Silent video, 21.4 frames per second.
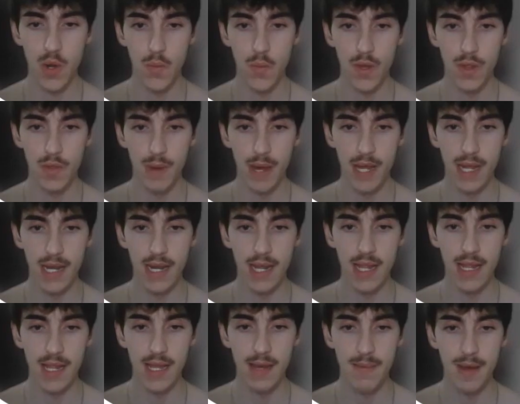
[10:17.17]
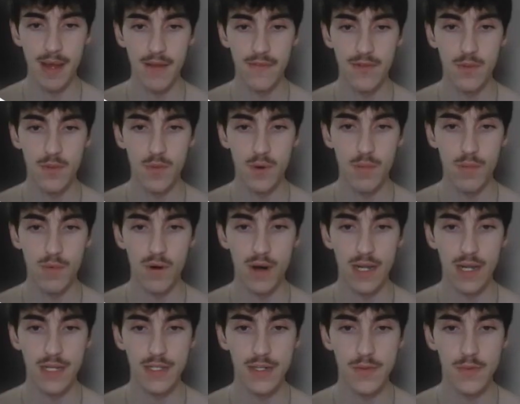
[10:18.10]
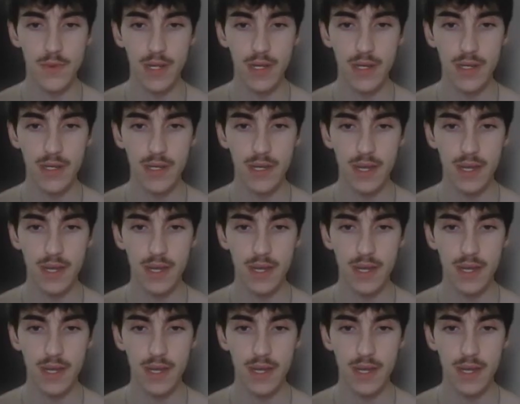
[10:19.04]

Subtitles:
with my Annihilape after one more Icy Wind.